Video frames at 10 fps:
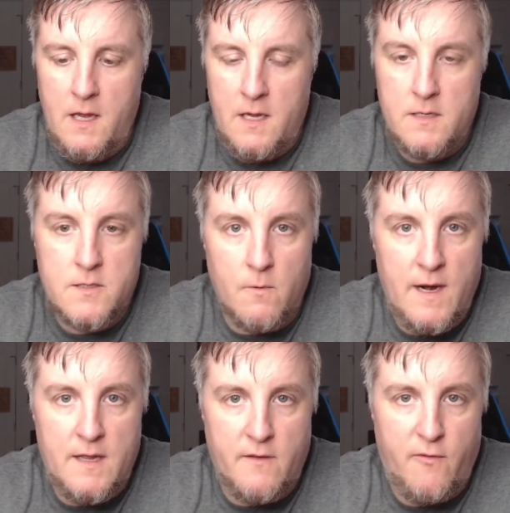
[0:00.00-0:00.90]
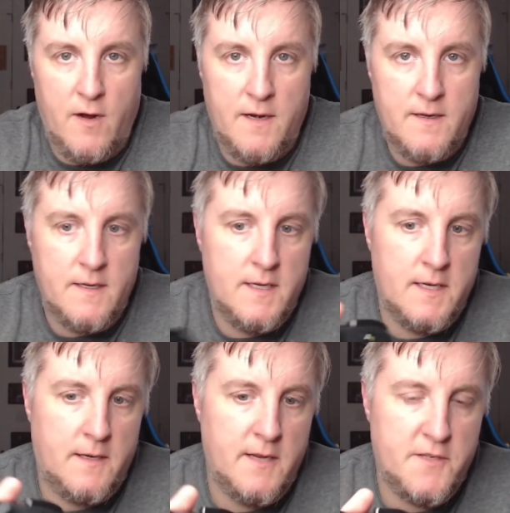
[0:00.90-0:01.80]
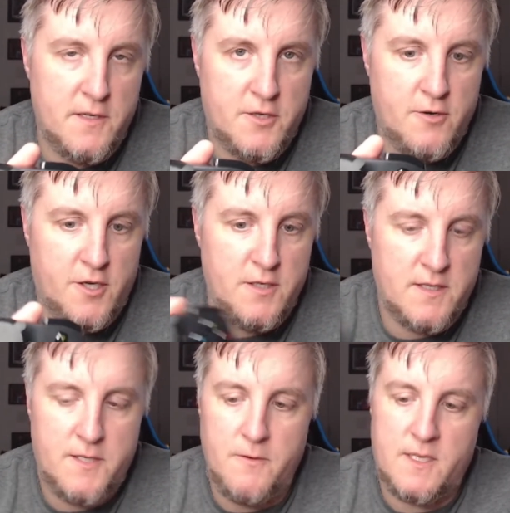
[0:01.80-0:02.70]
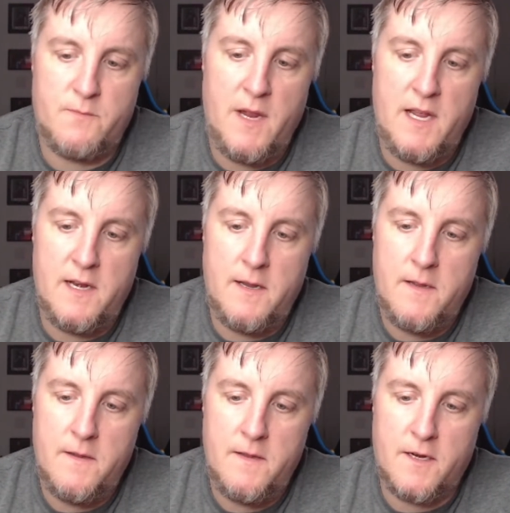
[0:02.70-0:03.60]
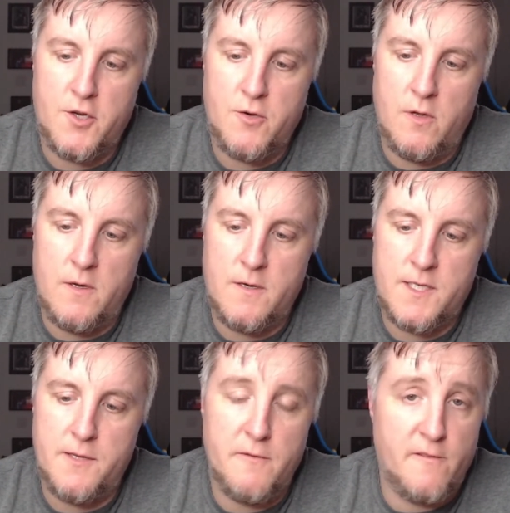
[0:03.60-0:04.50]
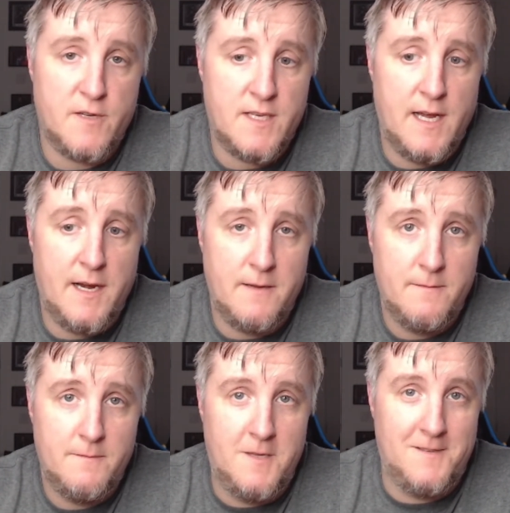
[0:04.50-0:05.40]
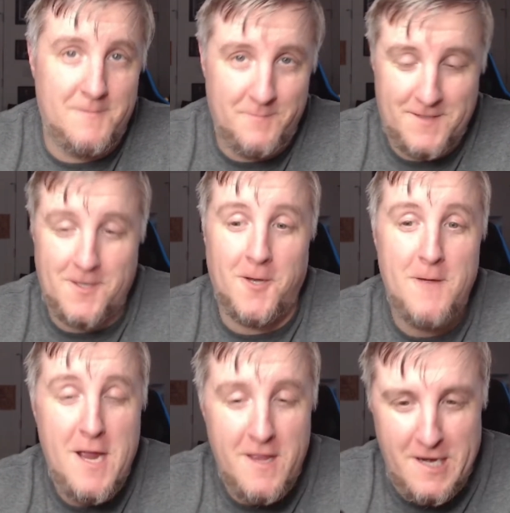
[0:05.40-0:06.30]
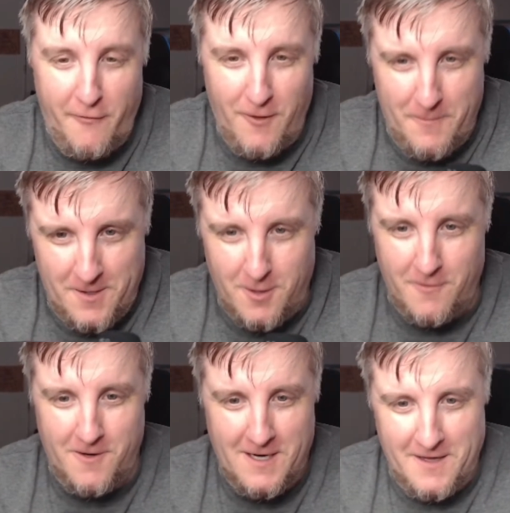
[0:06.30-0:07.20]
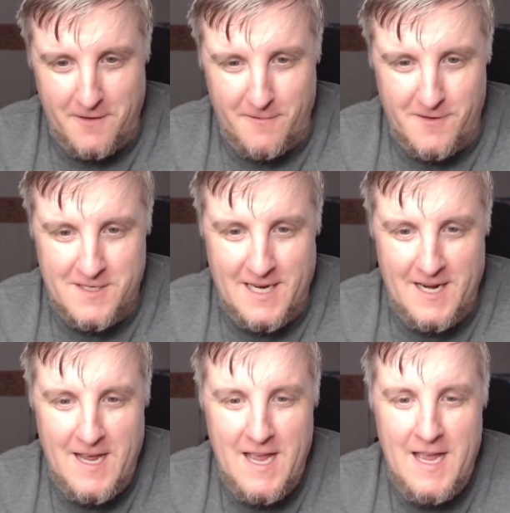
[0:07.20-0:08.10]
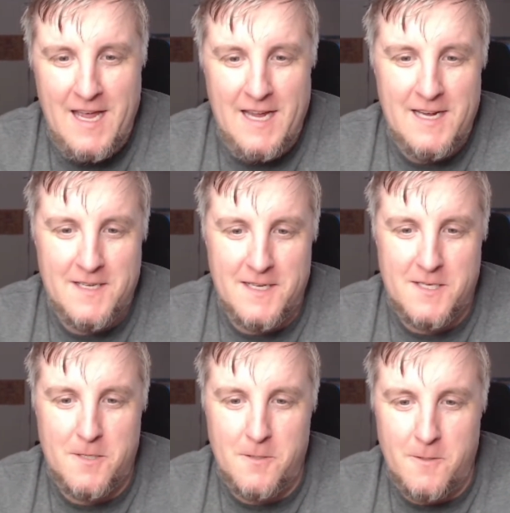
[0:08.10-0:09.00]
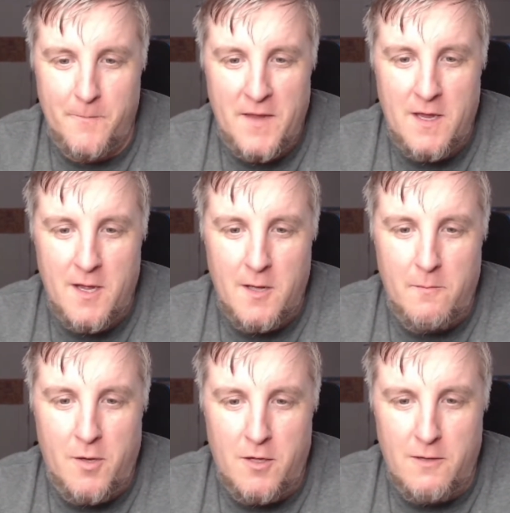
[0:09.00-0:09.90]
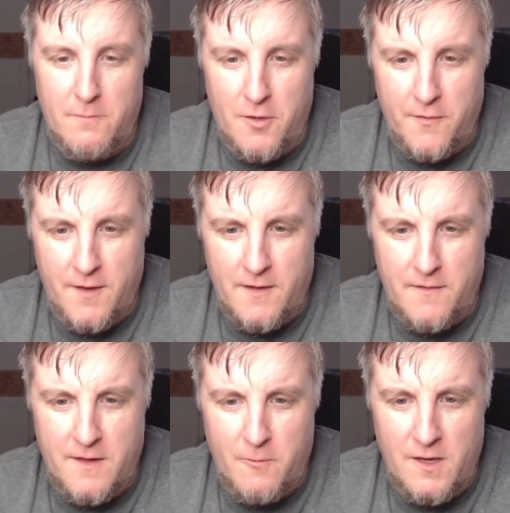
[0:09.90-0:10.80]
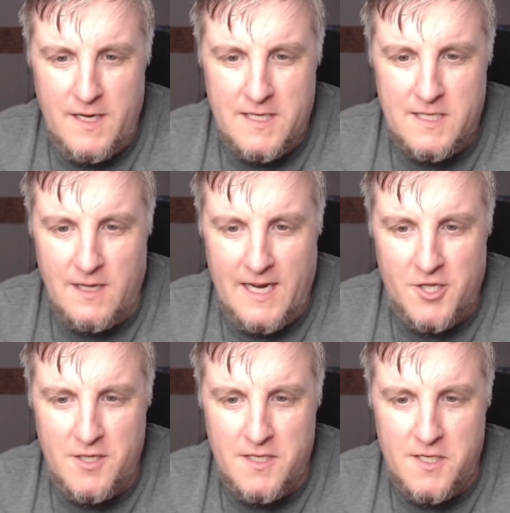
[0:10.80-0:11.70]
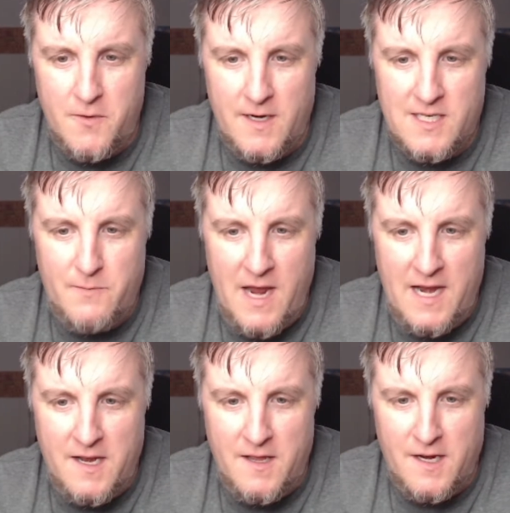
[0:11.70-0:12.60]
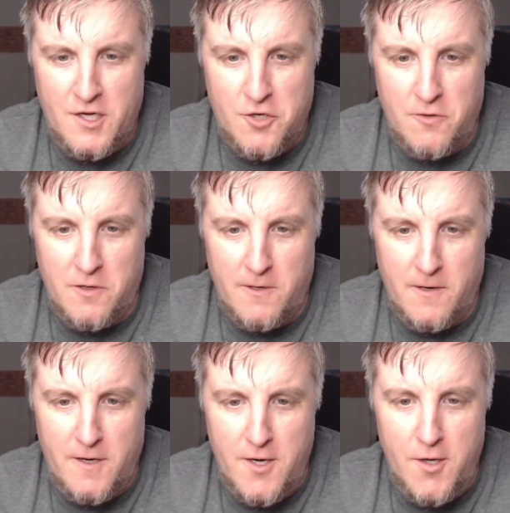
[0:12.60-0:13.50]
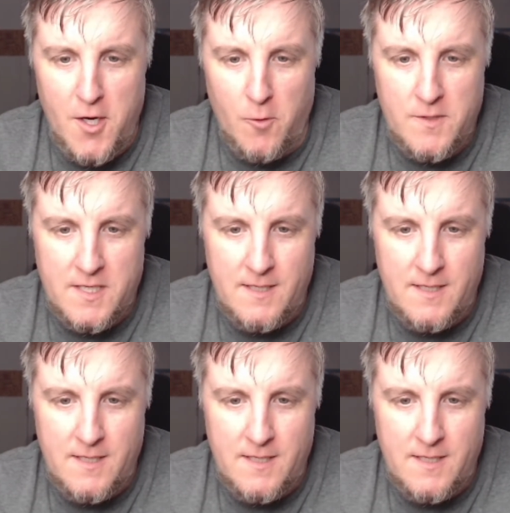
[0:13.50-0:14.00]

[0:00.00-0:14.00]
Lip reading: So right on the front, it gives you instructions to expand the controller, see the reverse side. So then you flip it over, and on the reverse side, it says to pull both of the release latches to expand the controller. Note